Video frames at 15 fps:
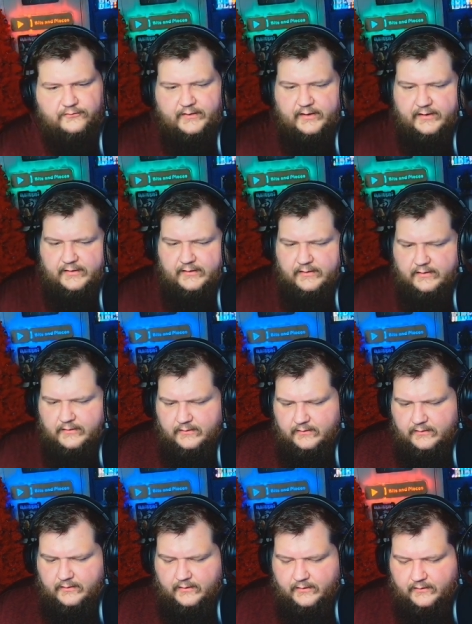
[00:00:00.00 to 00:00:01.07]
a
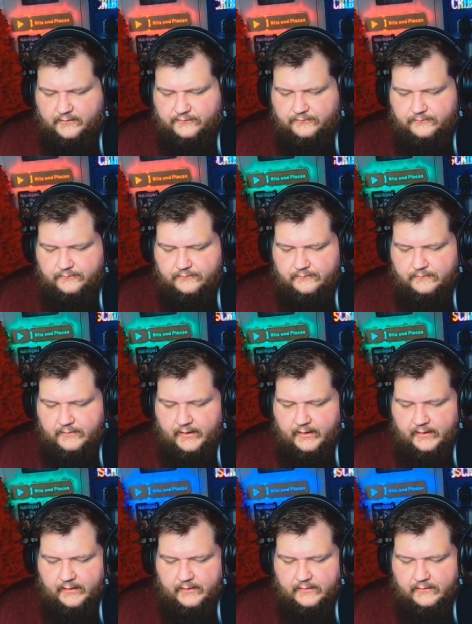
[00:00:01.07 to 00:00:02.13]
uh,
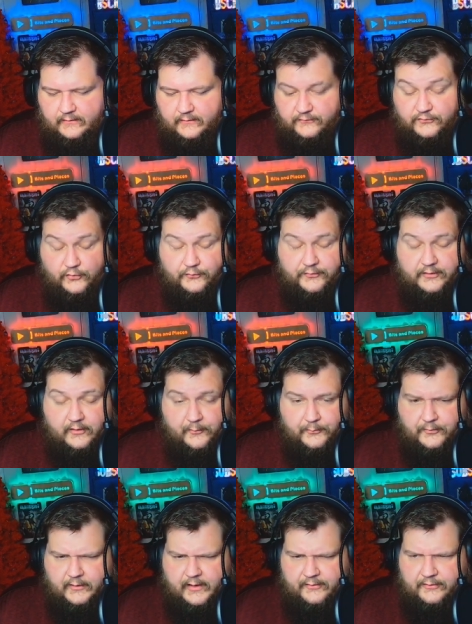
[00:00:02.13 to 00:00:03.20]
a consulting
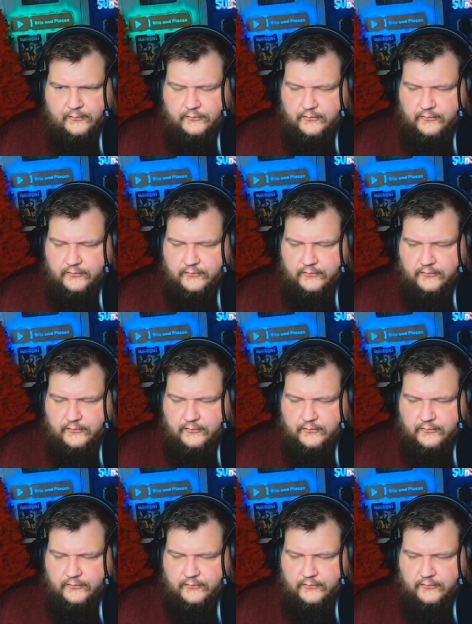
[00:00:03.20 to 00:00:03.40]
company I think it was